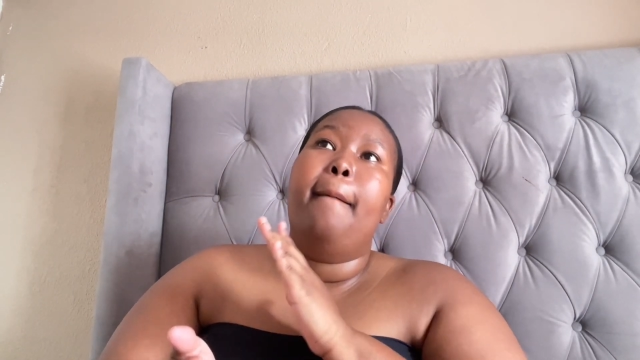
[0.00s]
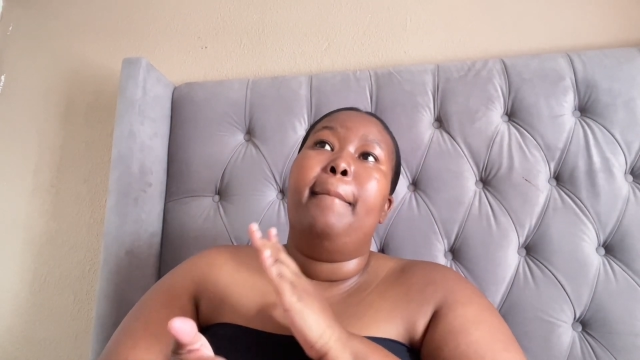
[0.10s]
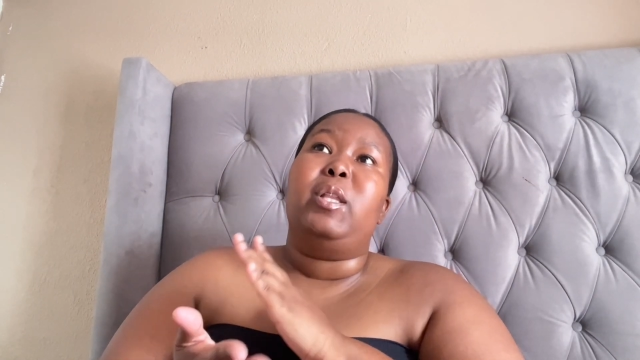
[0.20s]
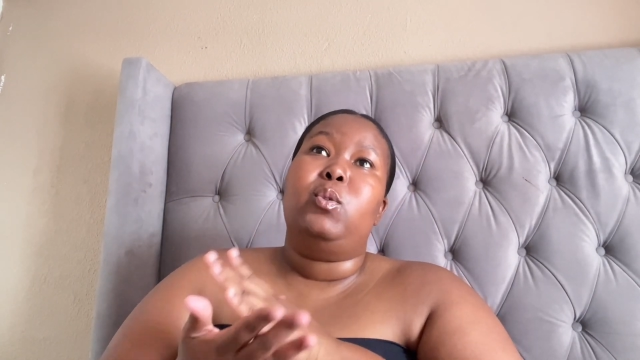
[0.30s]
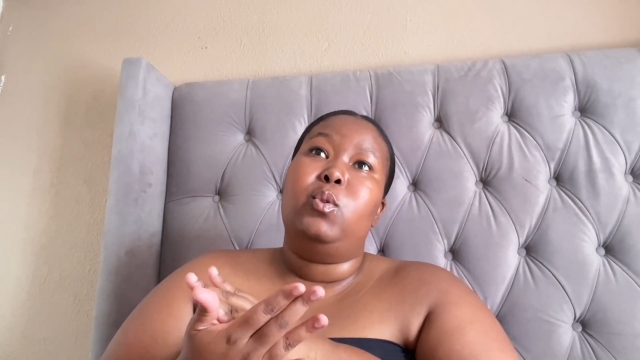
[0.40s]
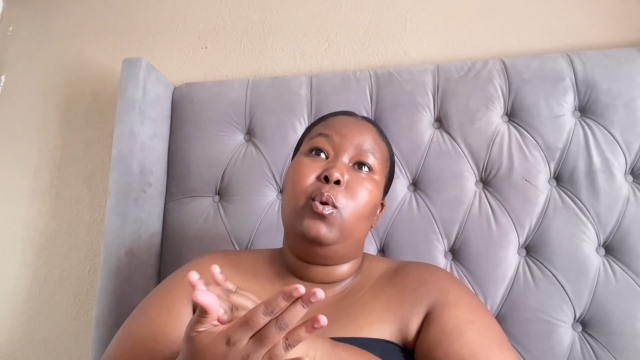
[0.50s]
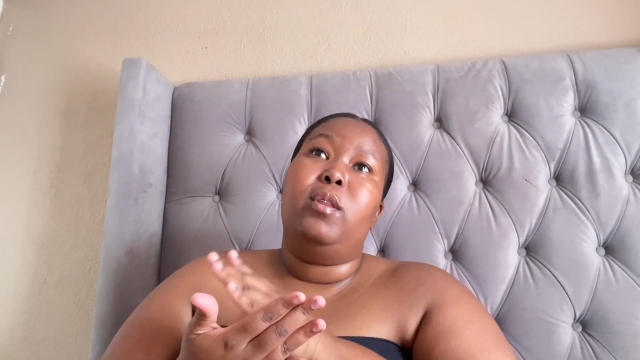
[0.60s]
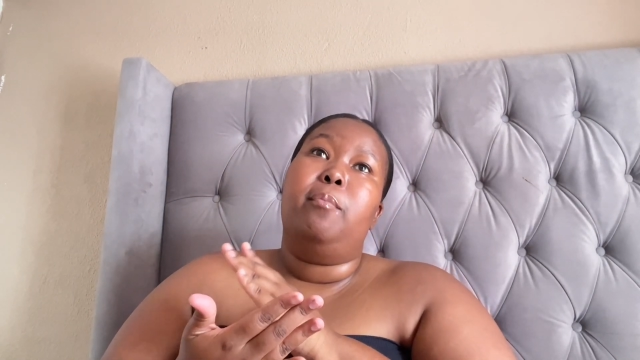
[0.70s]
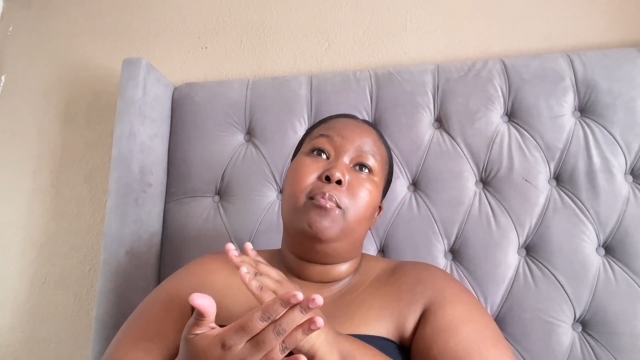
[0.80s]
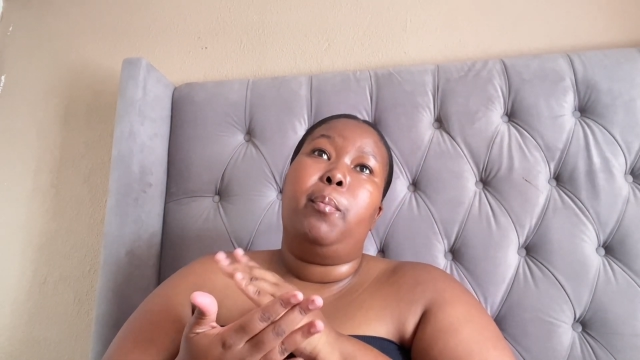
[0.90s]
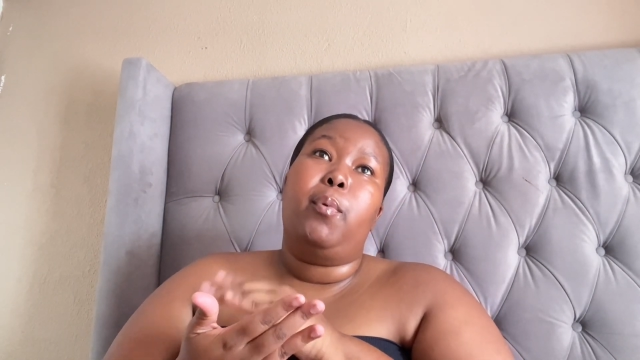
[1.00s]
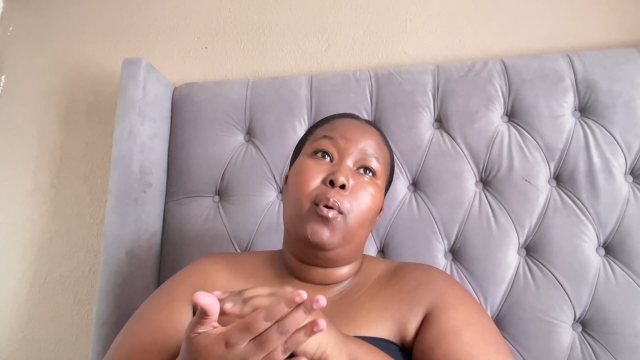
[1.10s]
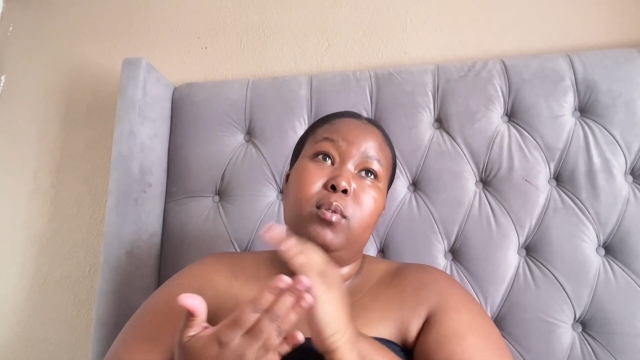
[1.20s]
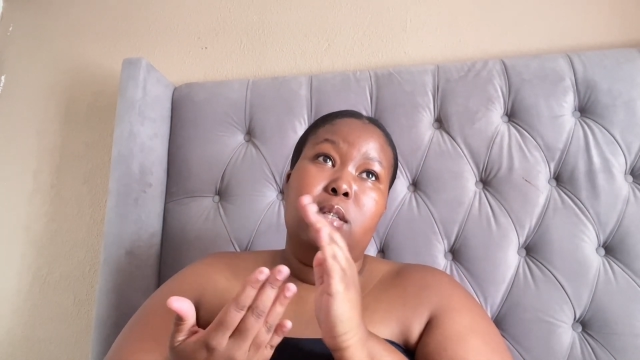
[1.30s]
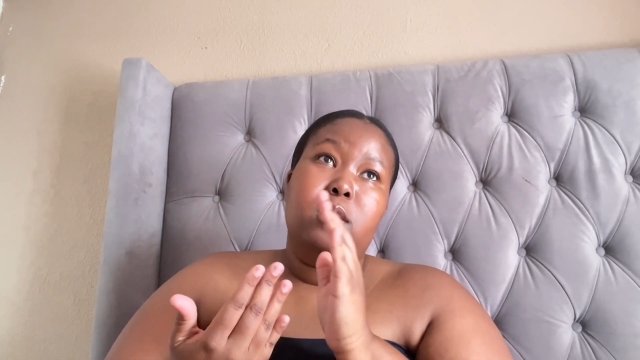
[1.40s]
But show them the
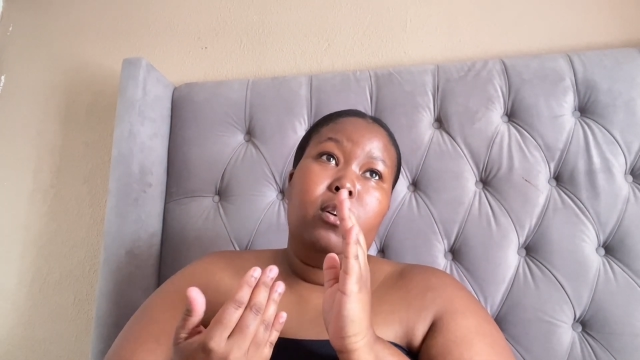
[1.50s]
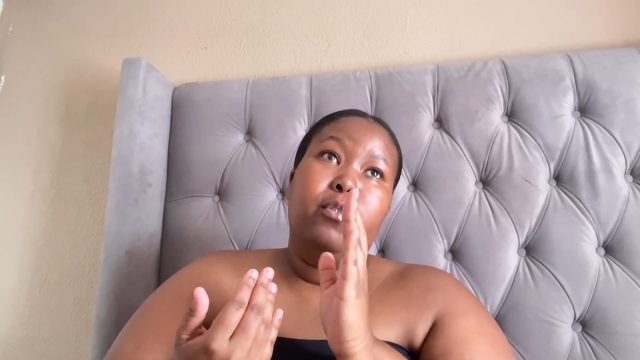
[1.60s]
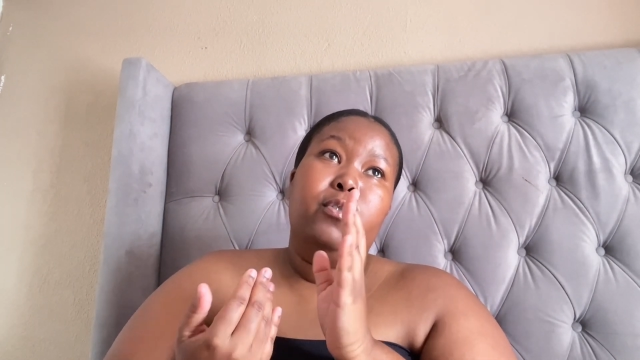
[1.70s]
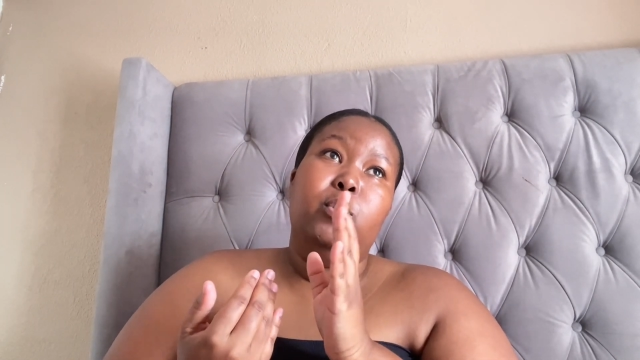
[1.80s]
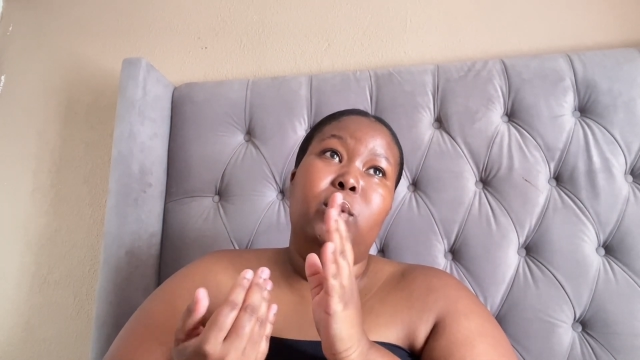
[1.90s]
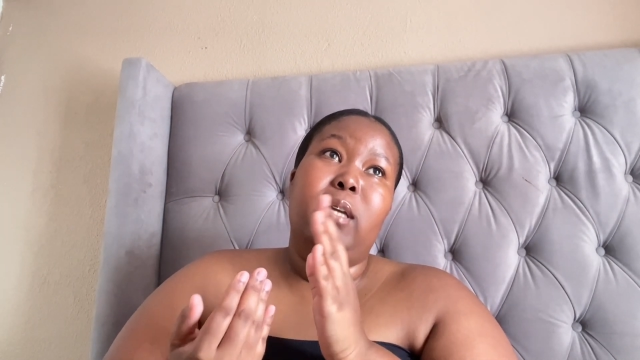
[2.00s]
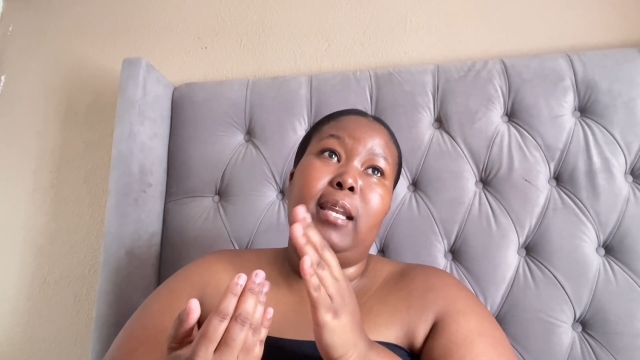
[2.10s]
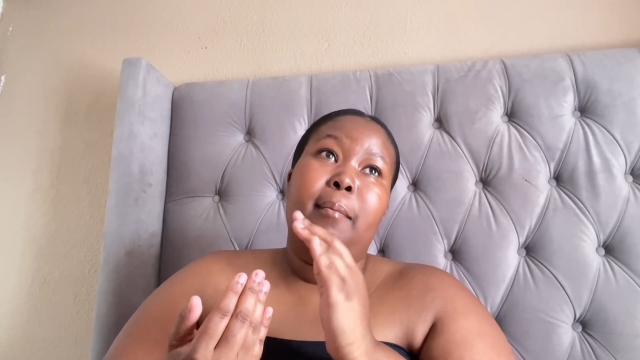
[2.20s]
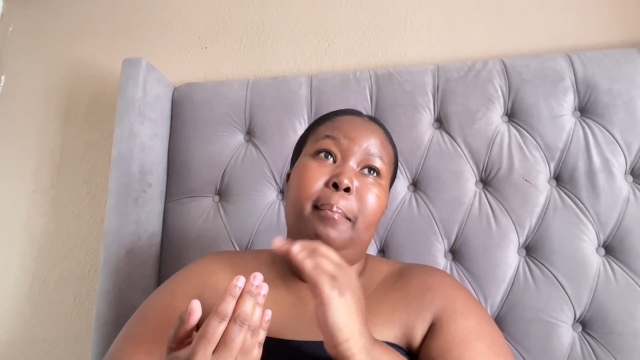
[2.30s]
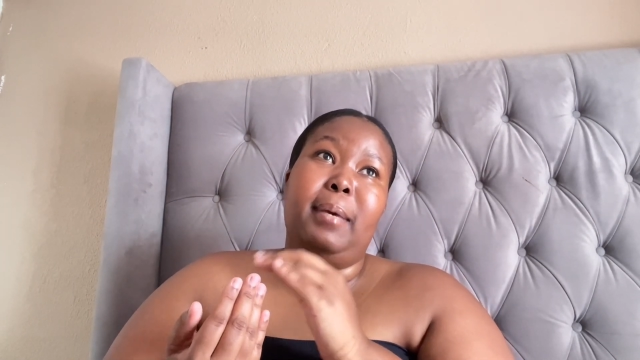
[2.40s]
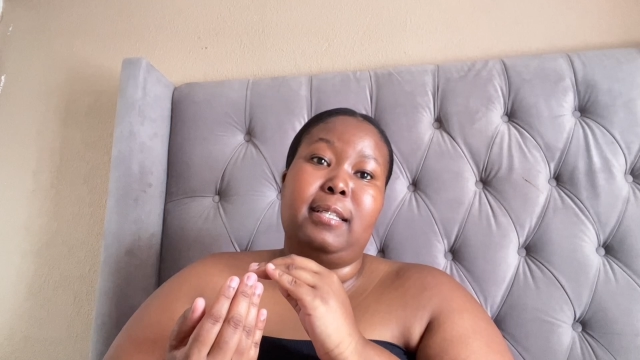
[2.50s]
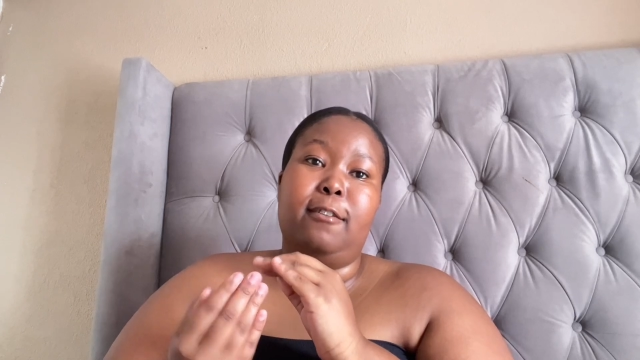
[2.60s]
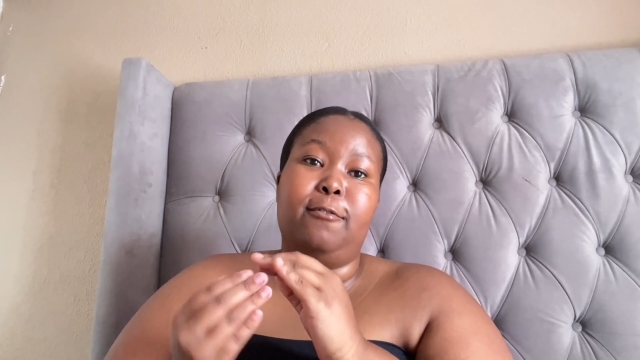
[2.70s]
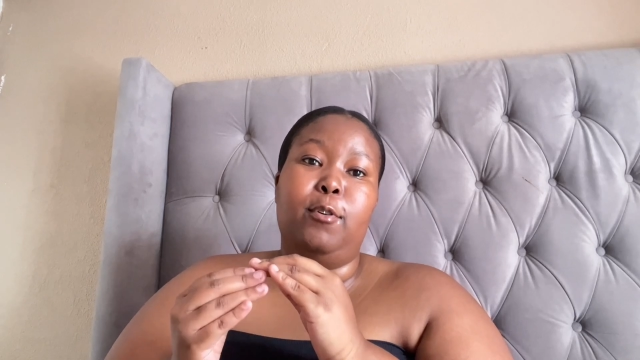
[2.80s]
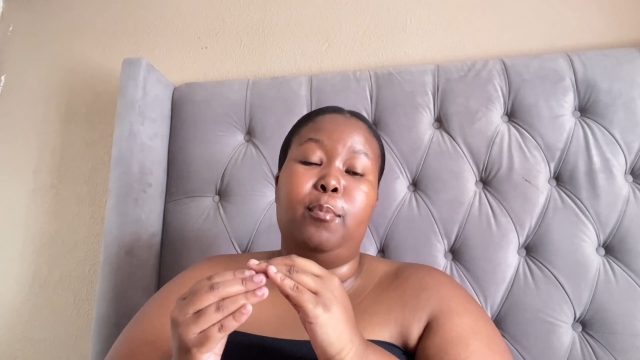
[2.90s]
process of you getting better
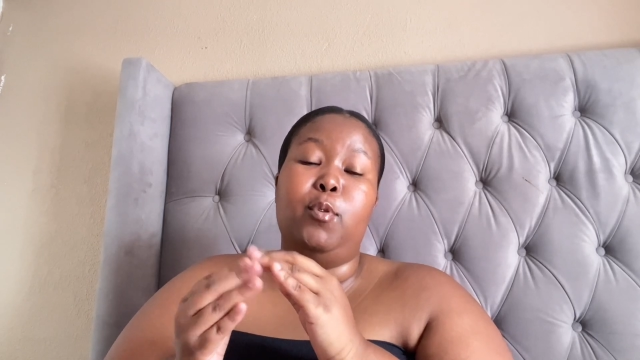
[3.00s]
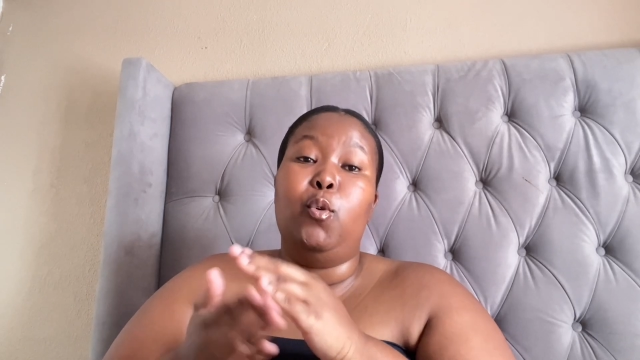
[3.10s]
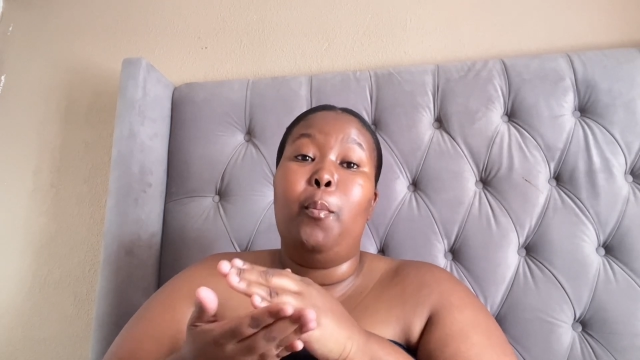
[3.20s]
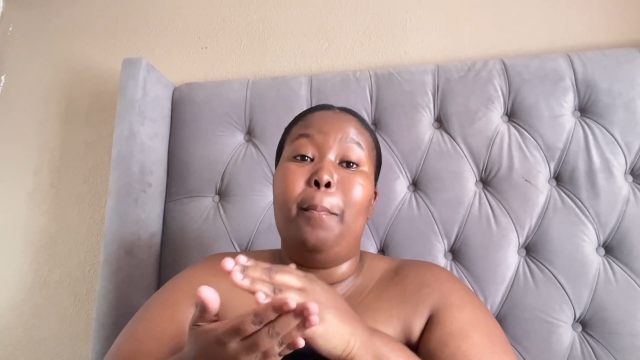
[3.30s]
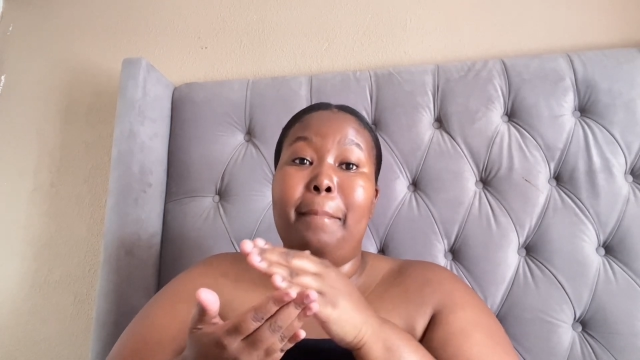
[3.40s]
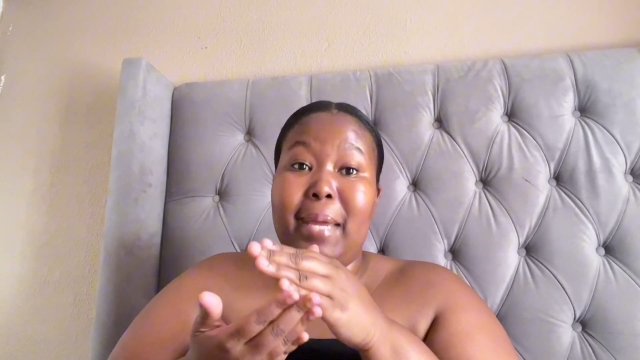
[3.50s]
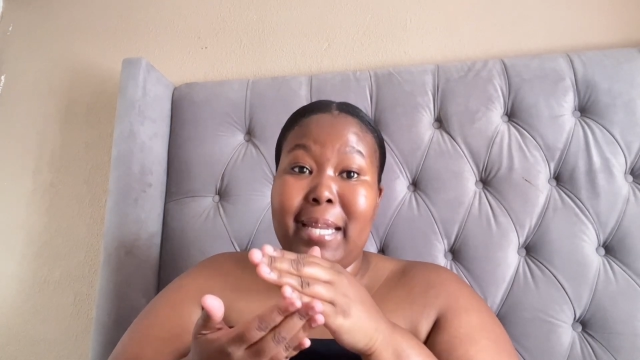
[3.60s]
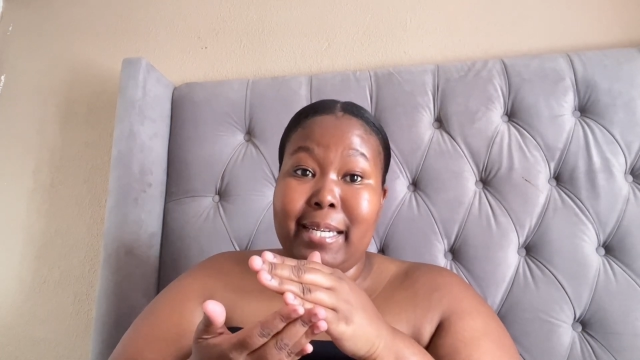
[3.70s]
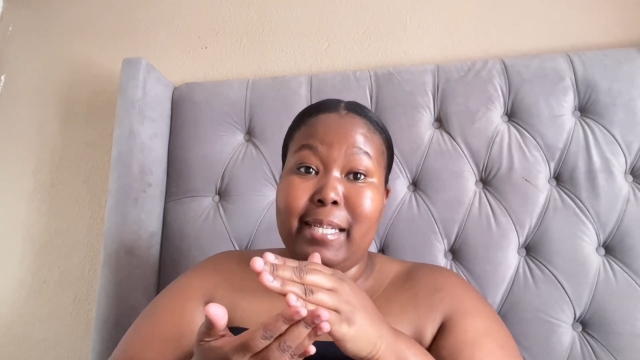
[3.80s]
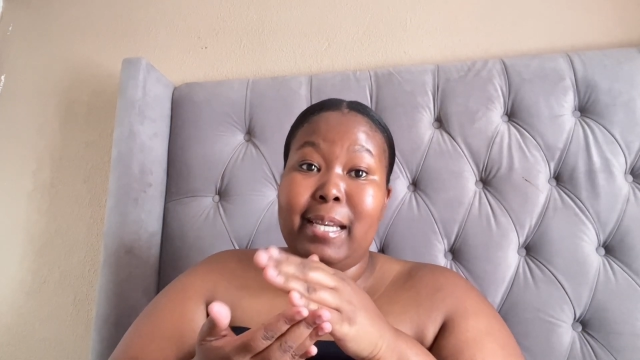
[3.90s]
from your mid